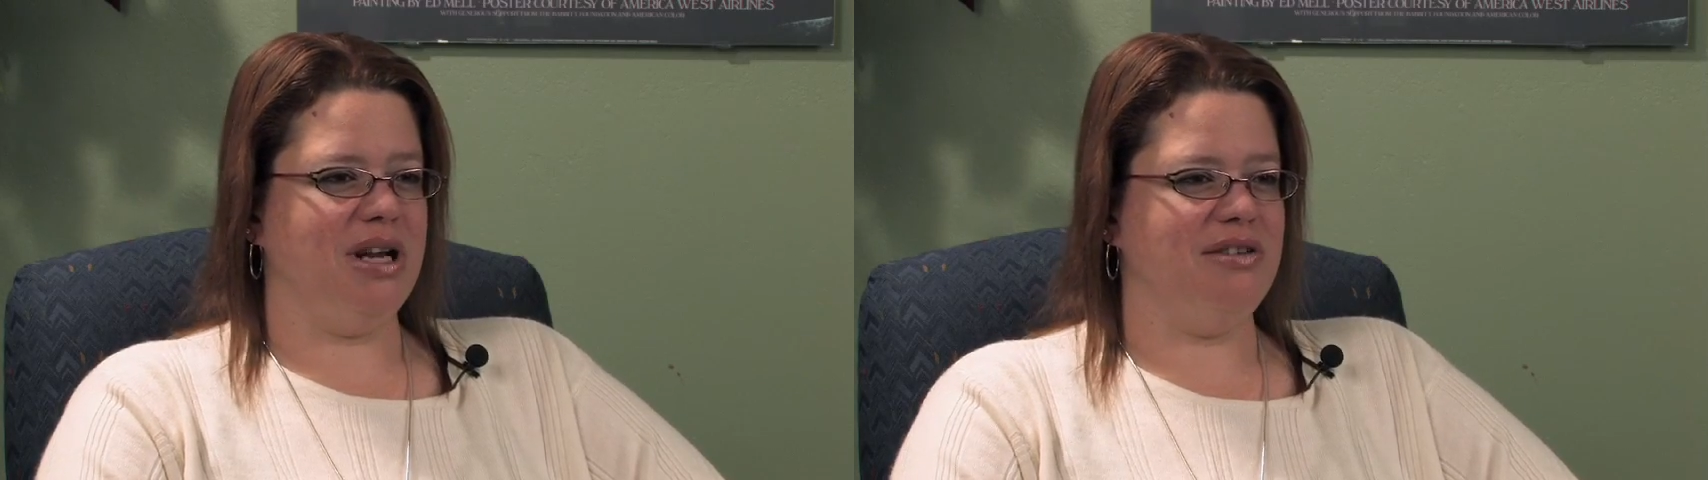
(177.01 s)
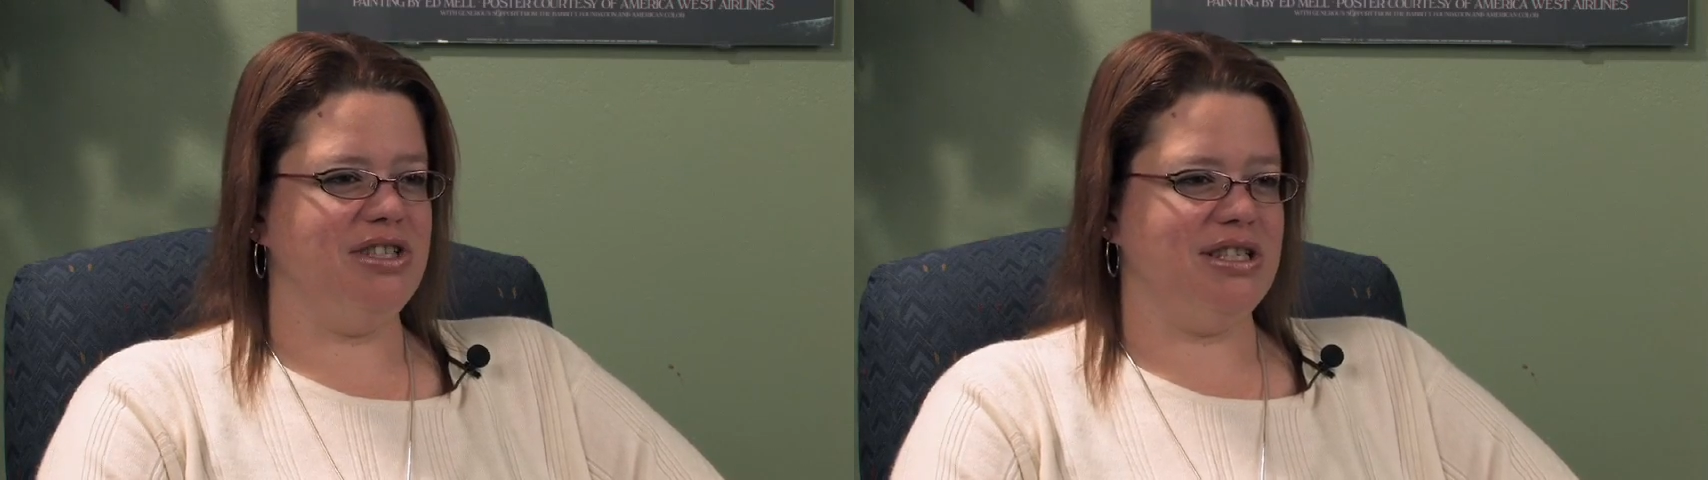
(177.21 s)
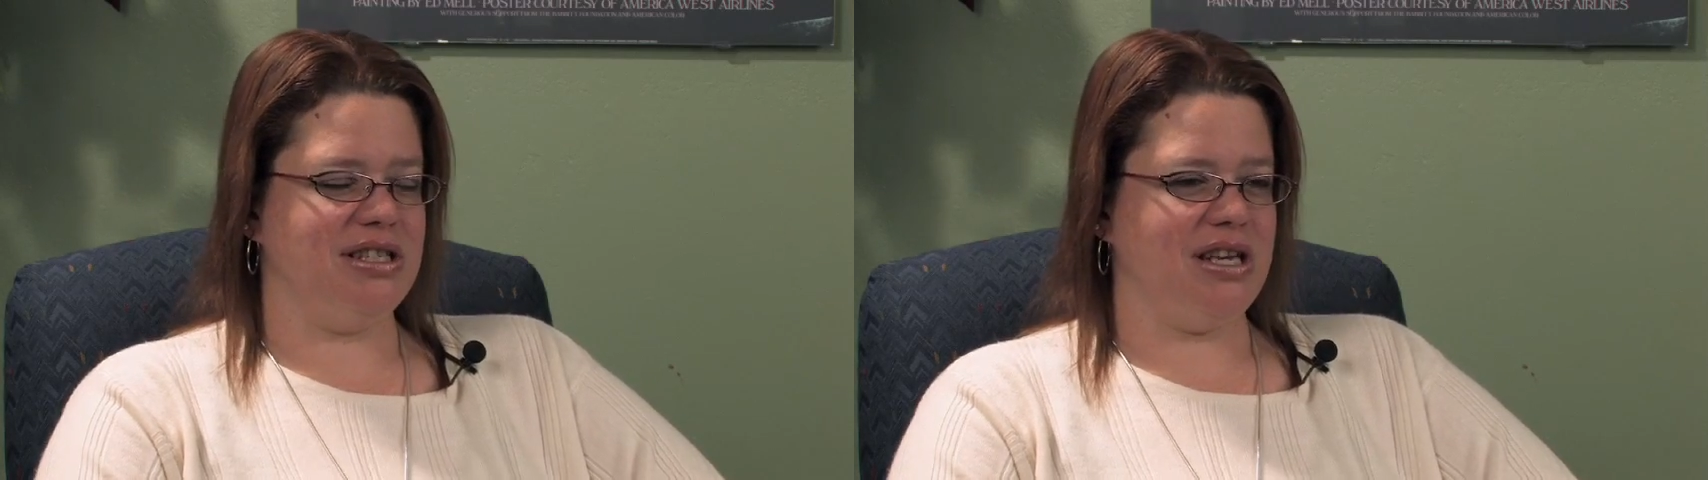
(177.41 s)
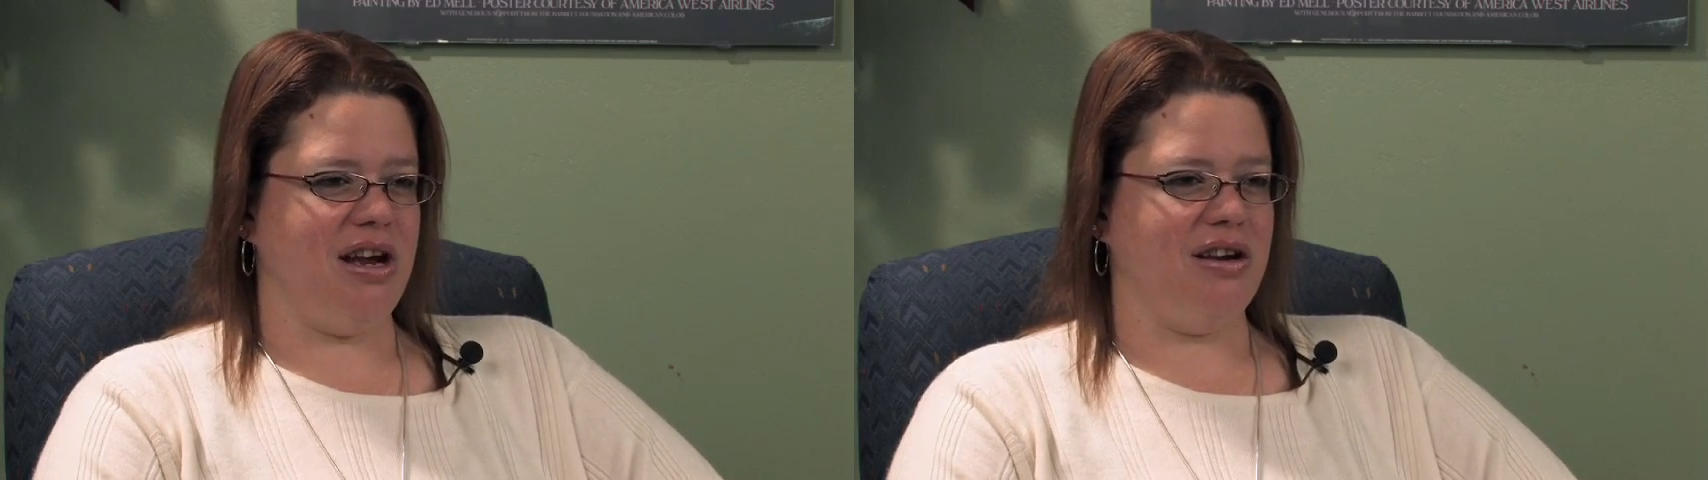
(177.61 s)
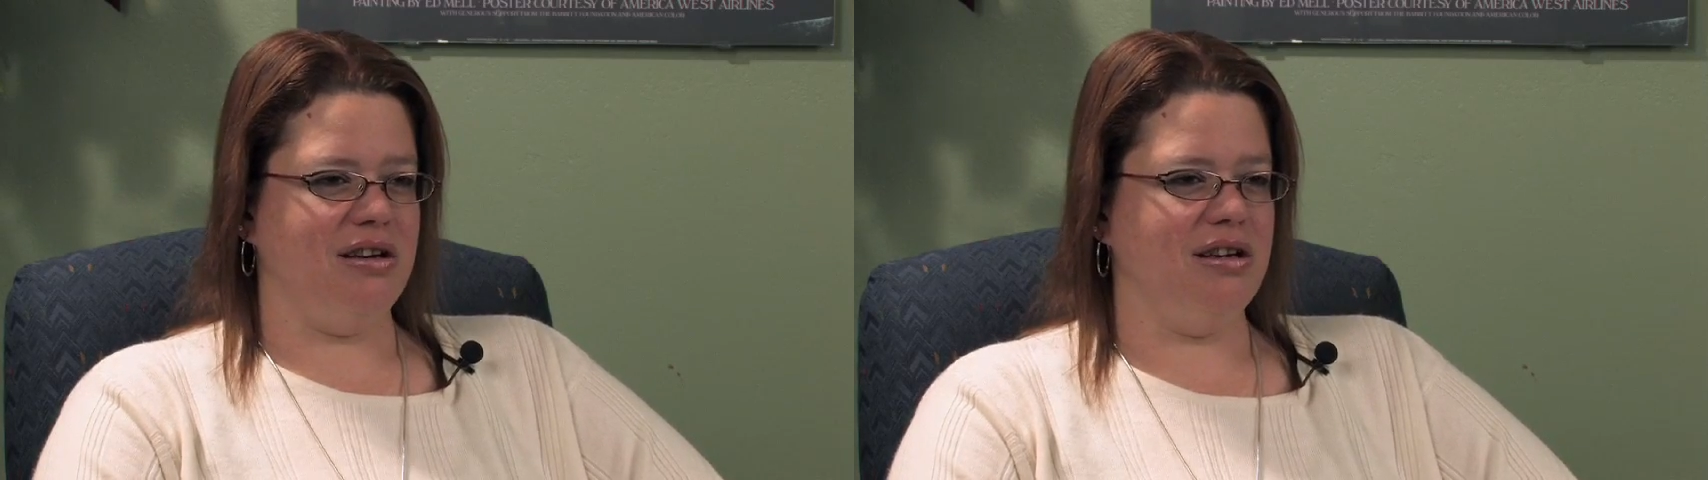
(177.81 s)
but I was just
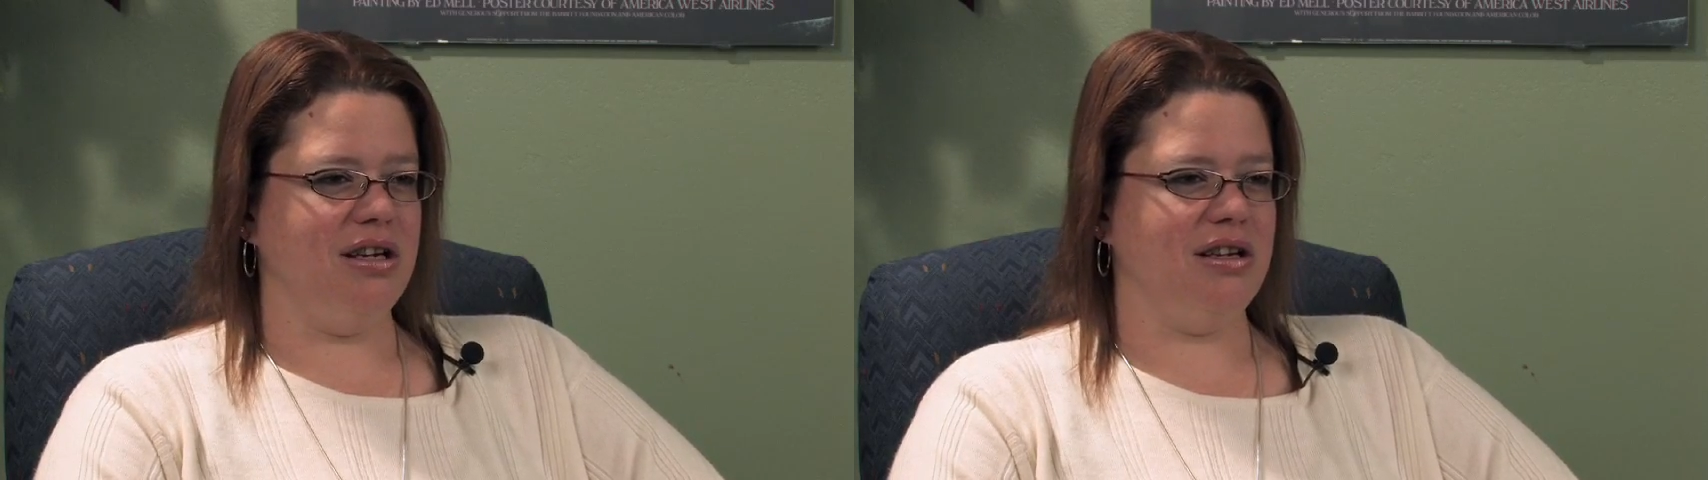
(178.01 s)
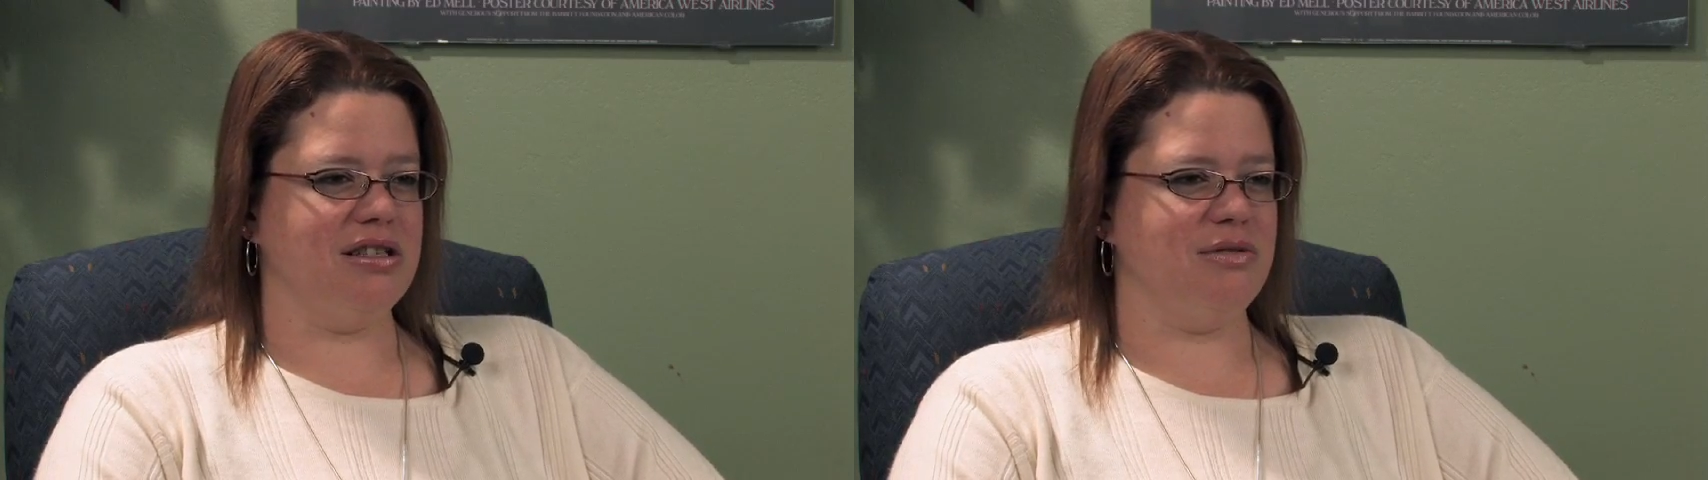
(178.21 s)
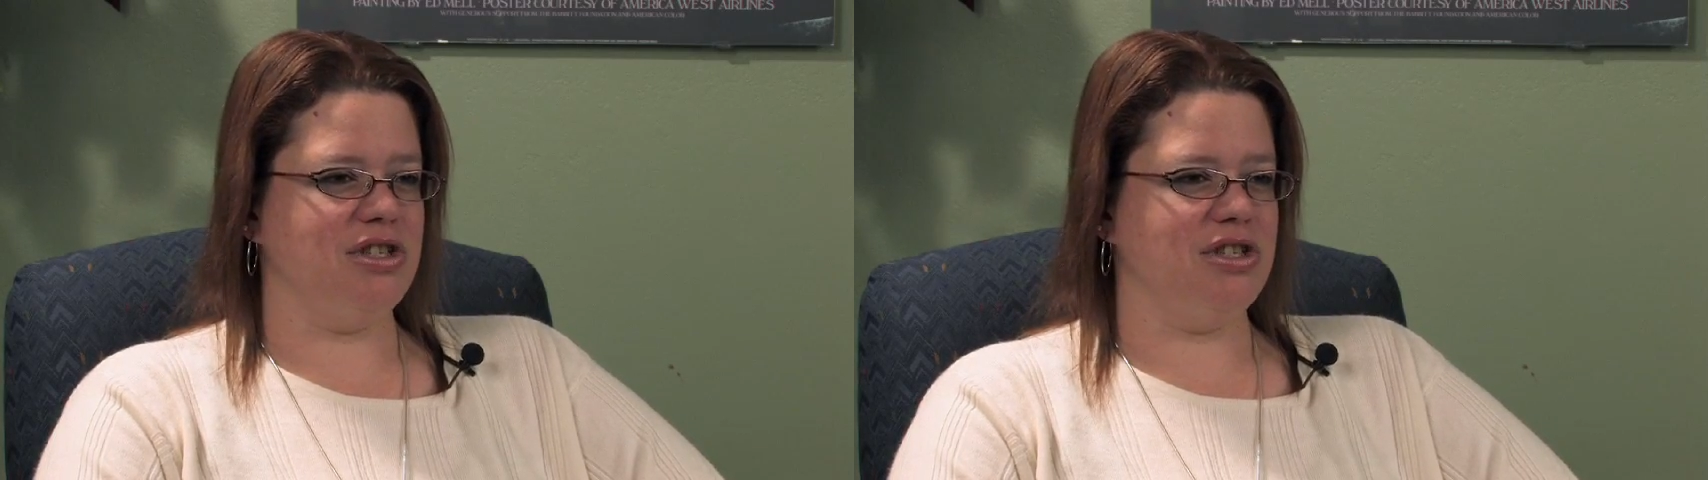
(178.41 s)
scared because it